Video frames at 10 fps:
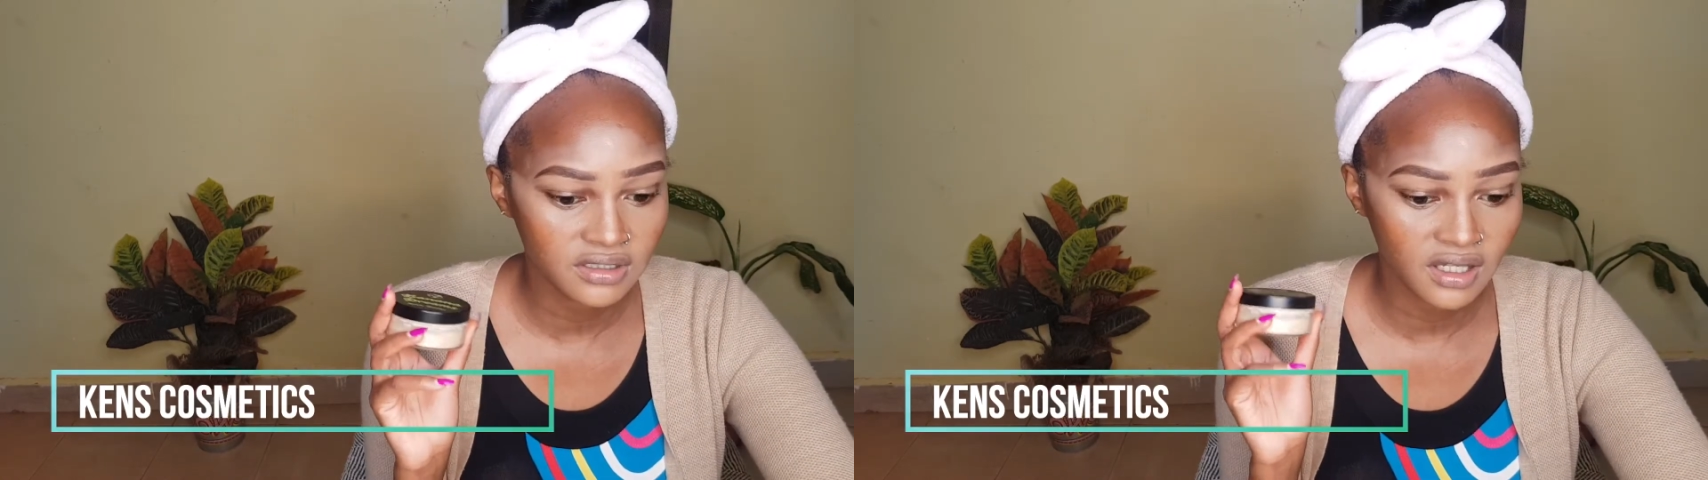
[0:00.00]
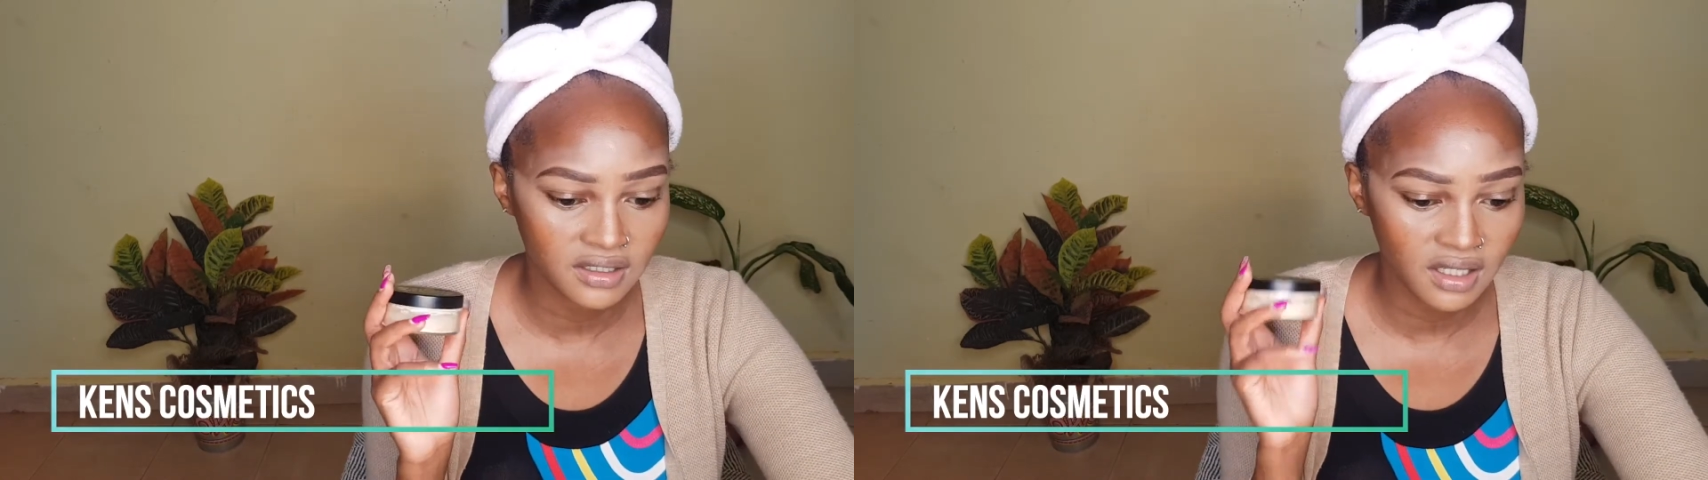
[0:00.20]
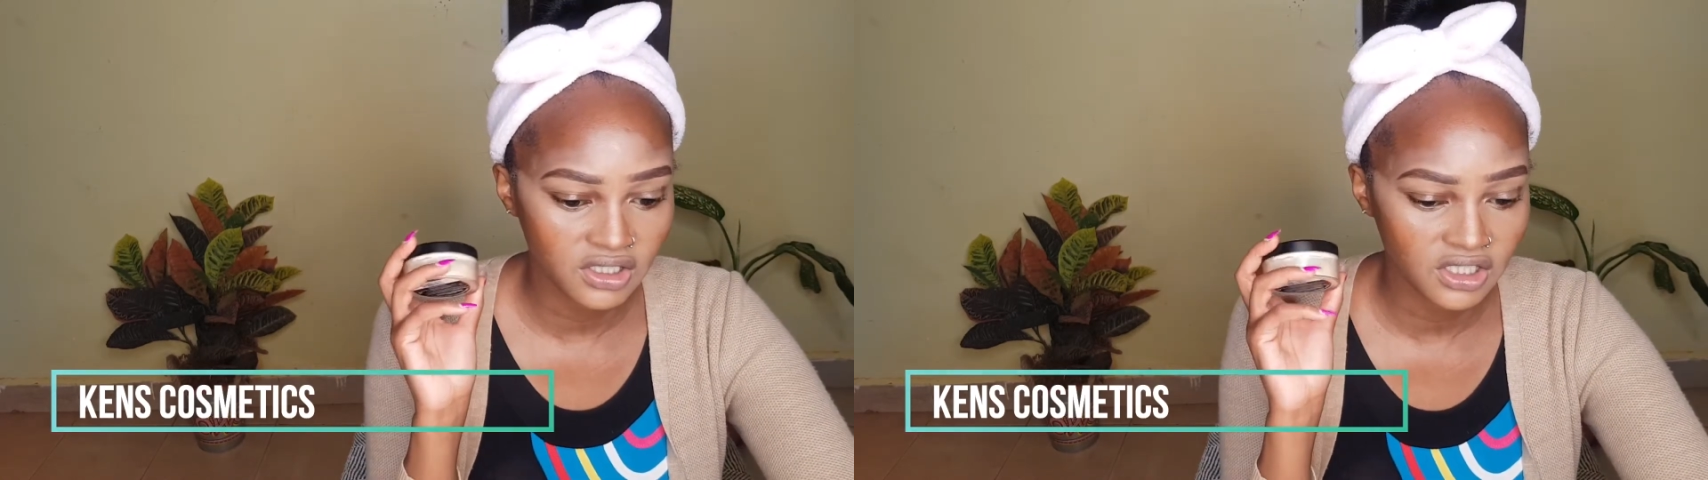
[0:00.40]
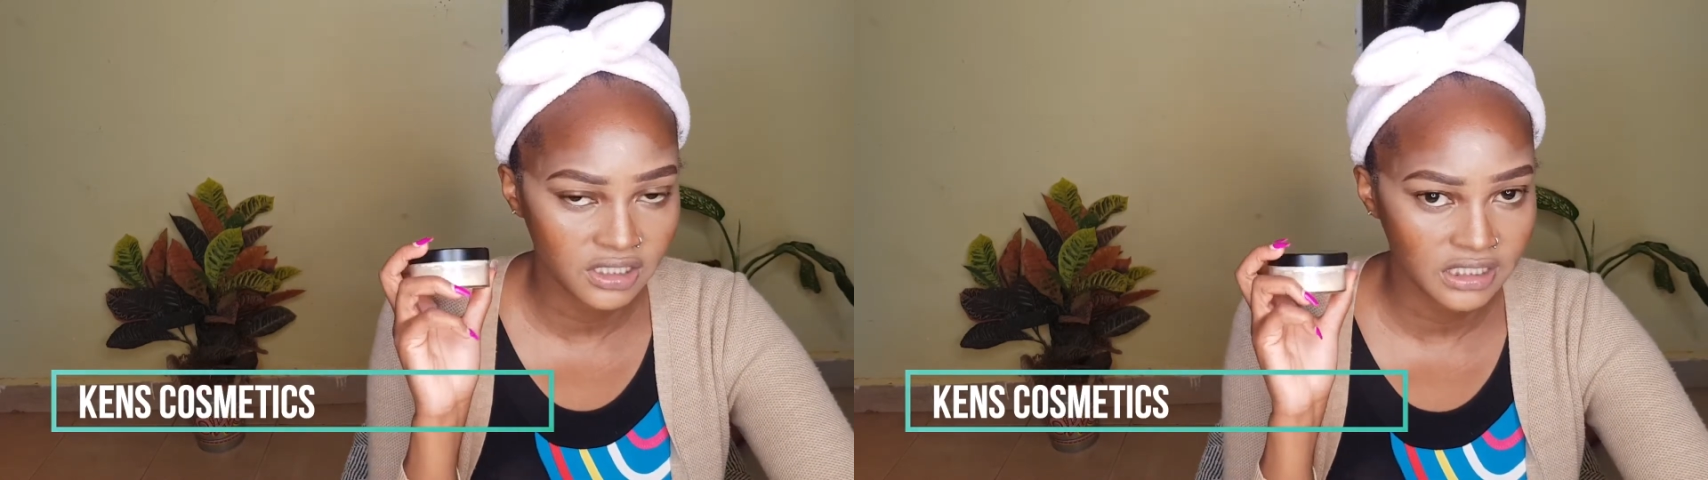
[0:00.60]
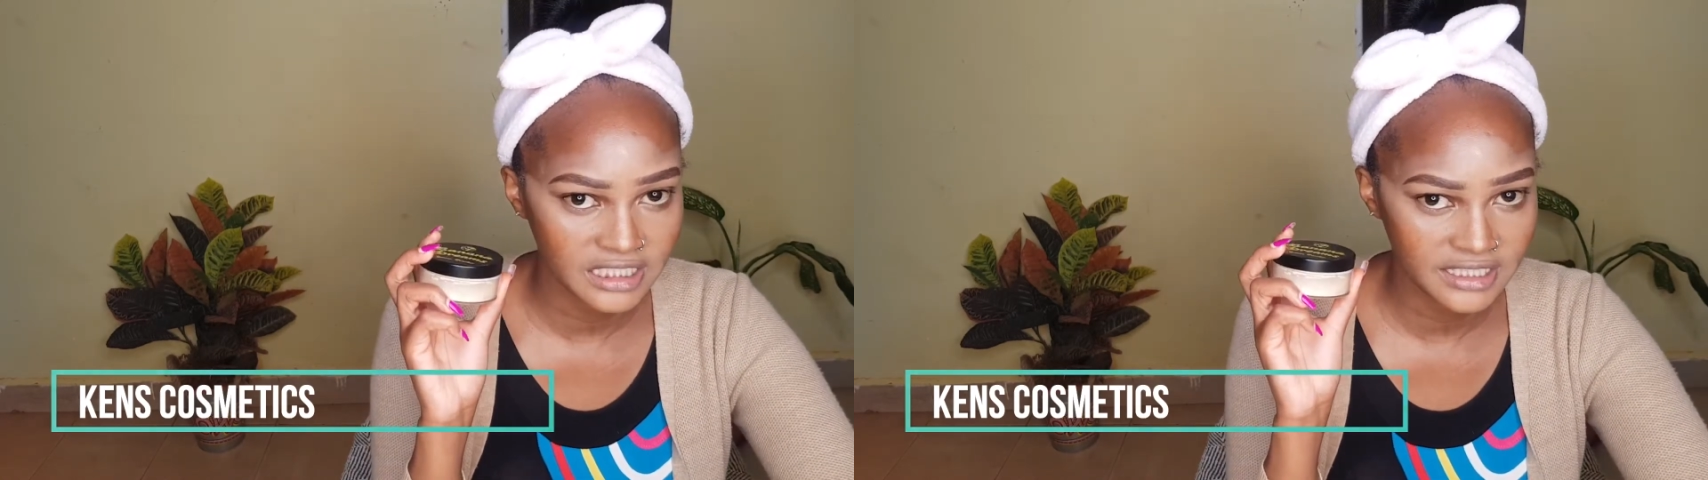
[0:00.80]
Kenya
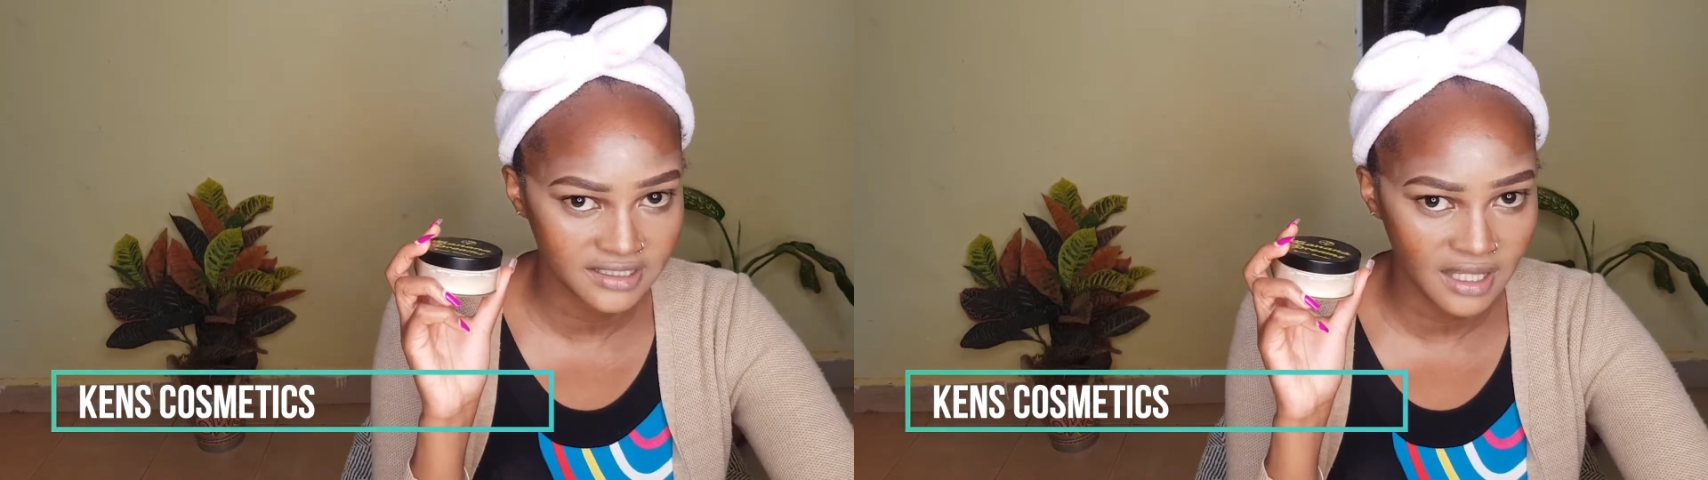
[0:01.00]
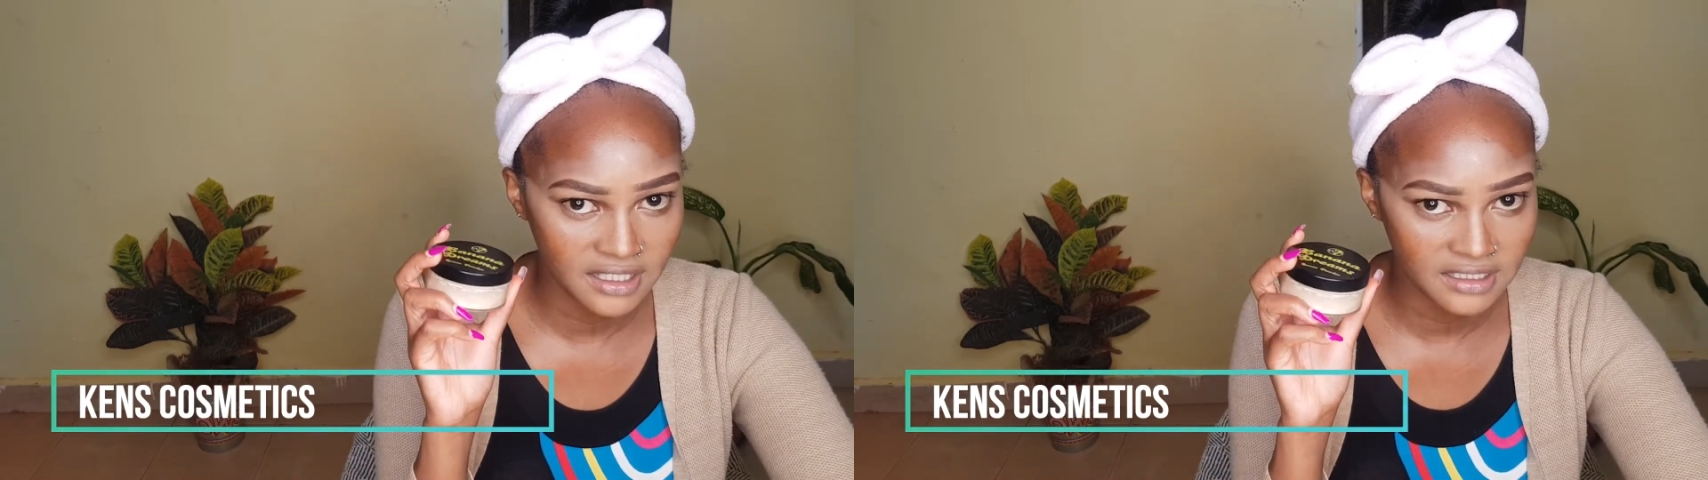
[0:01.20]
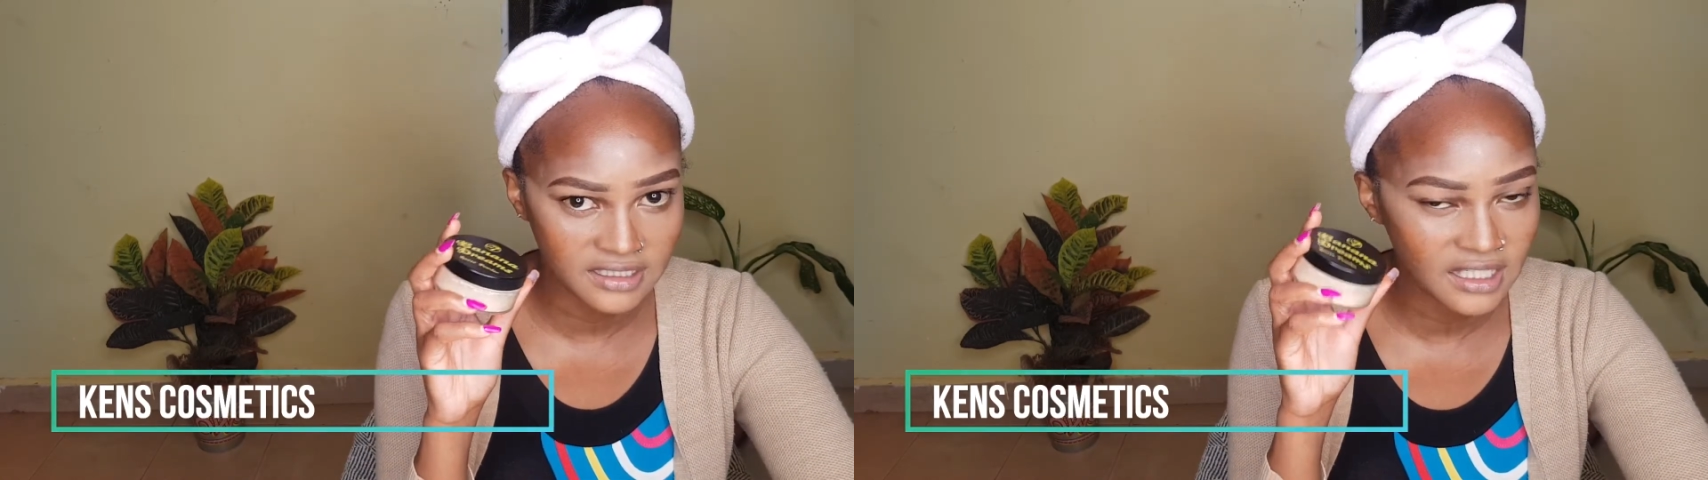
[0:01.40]
shillings, guys.